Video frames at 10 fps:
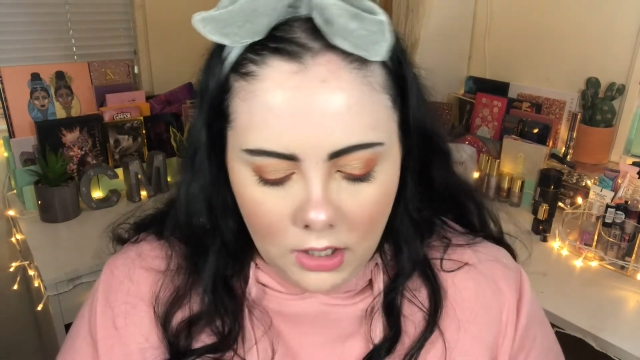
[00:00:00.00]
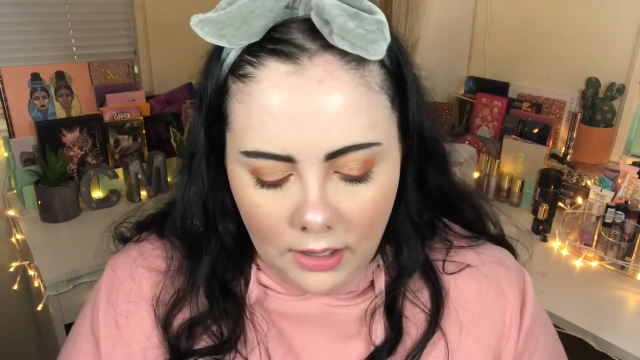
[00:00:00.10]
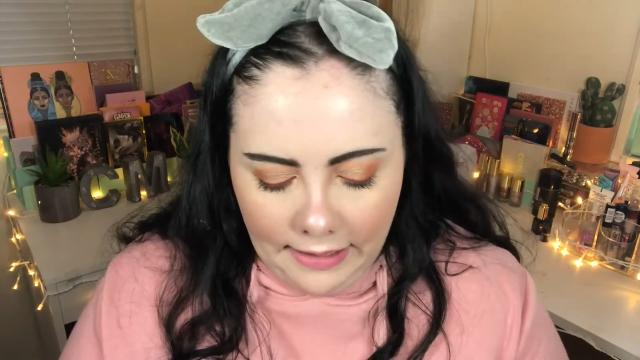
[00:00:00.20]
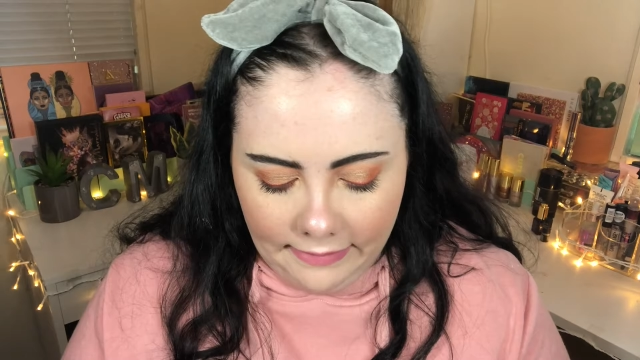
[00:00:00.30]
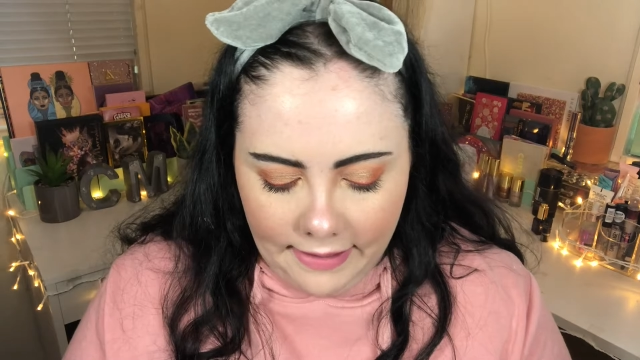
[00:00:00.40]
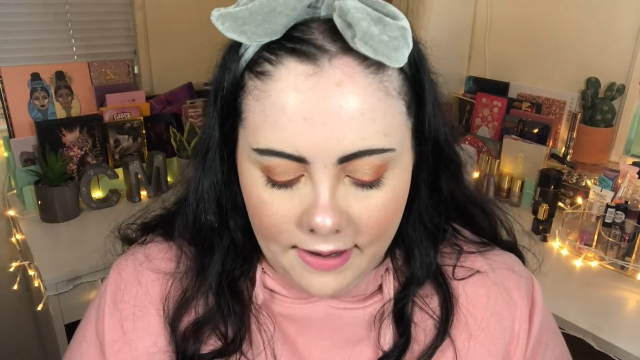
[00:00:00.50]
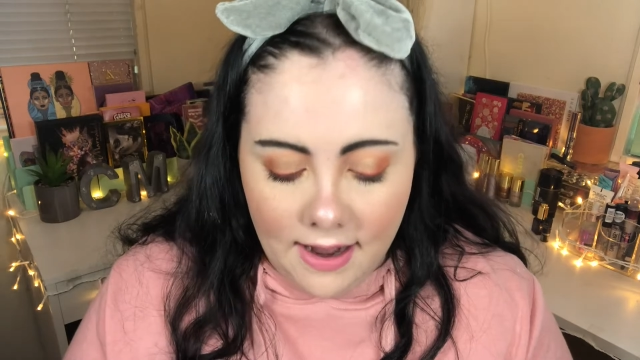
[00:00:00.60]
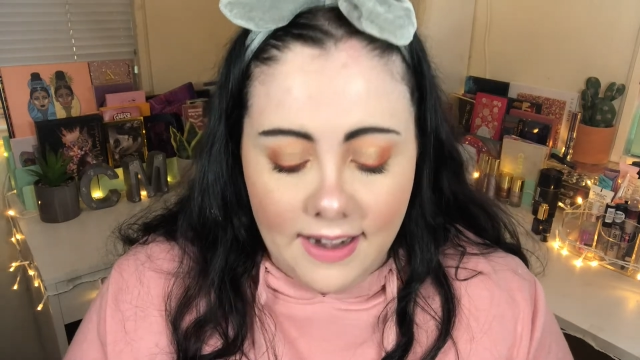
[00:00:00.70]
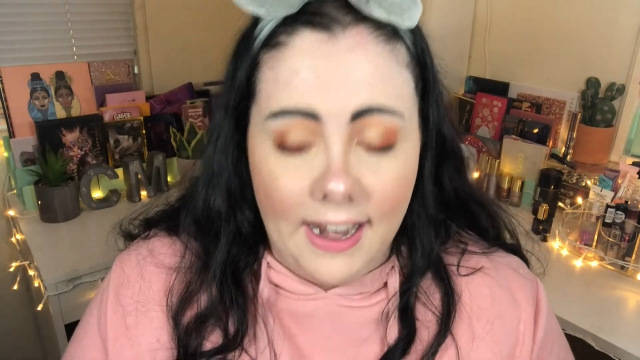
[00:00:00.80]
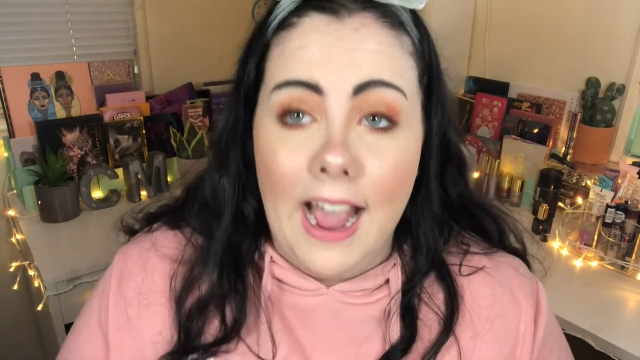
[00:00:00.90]
highlighter,
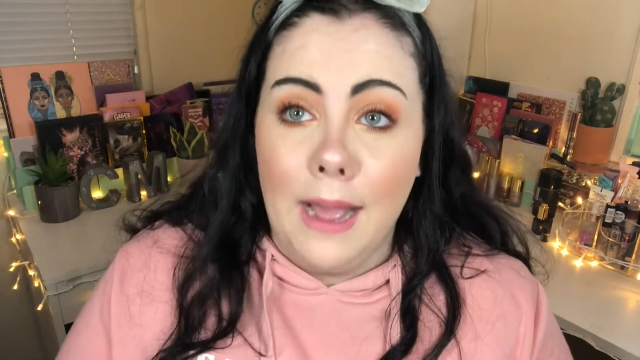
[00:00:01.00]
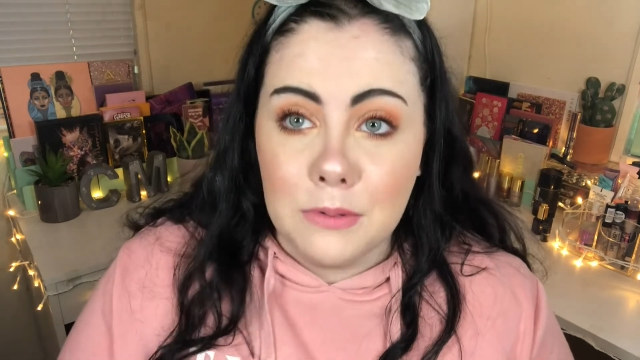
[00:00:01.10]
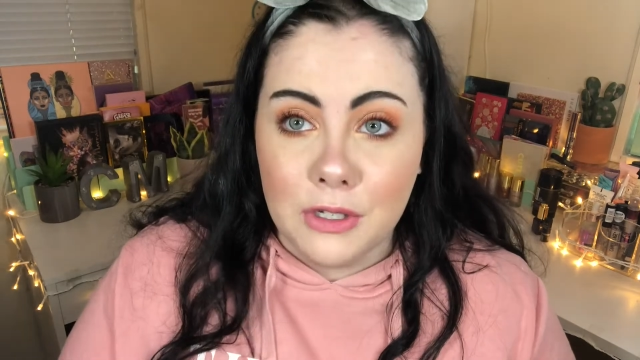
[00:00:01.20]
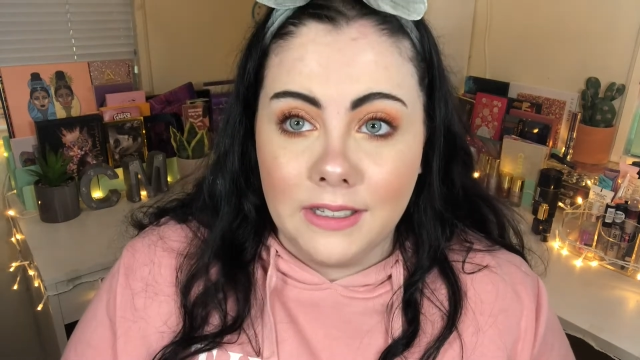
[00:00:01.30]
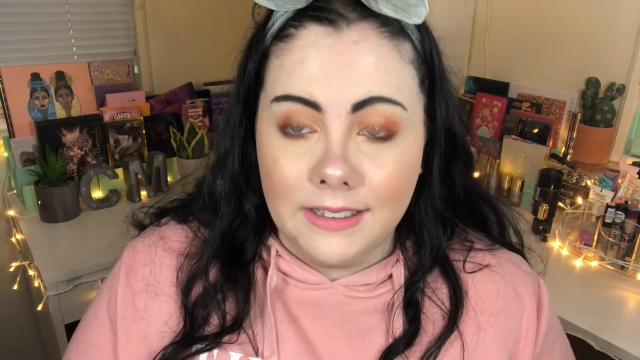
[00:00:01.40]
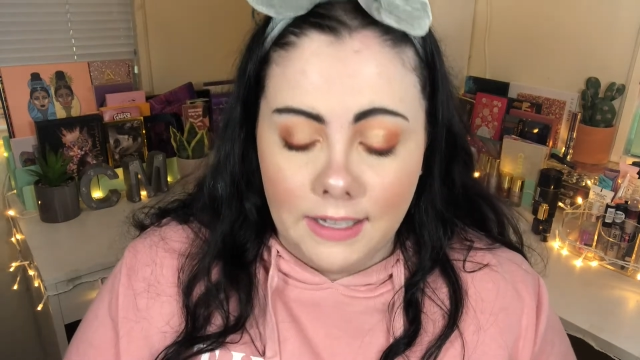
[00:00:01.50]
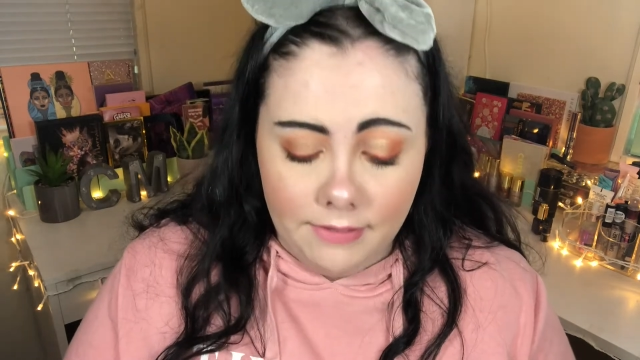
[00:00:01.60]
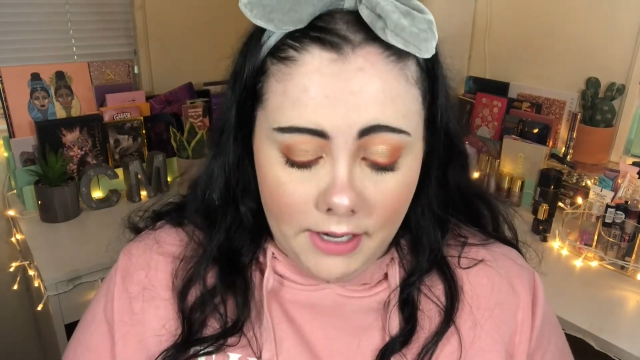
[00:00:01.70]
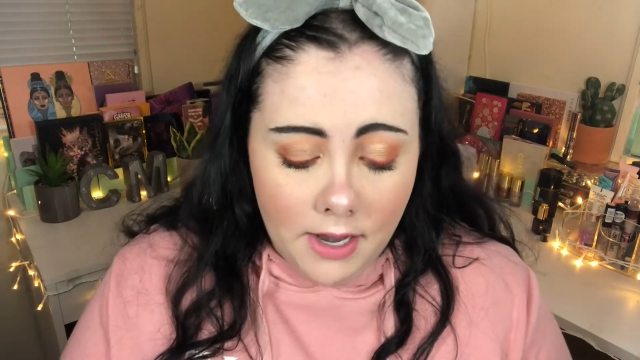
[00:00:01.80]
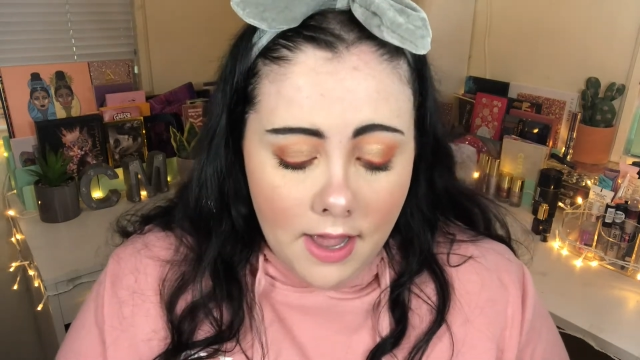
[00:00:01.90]
and I absolutely love
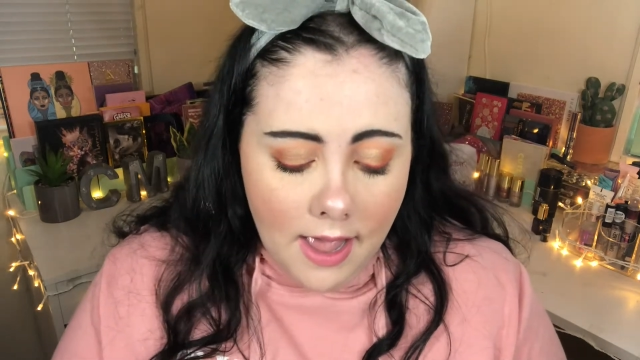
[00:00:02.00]
it.